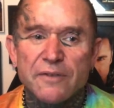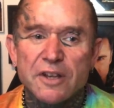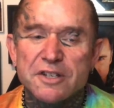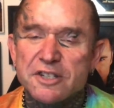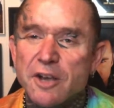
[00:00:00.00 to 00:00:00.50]

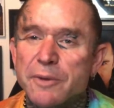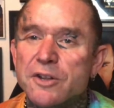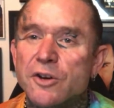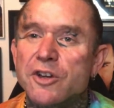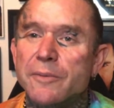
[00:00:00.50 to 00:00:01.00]
There's so many
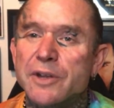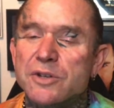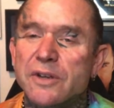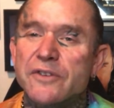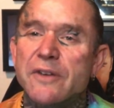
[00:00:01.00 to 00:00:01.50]

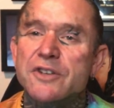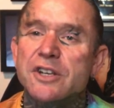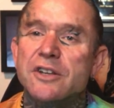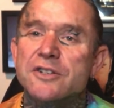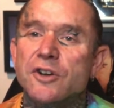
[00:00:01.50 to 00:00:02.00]
documentaries. Have you ever
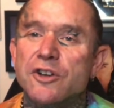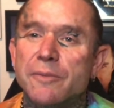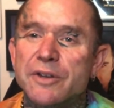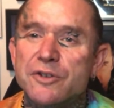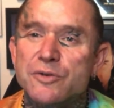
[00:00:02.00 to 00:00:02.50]
seen those
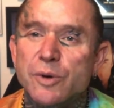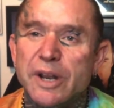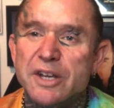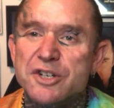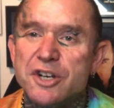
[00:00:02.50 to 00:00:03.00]
documentaries where
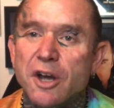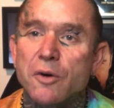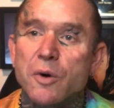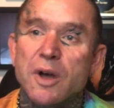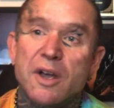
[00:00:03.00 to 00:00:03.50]
they show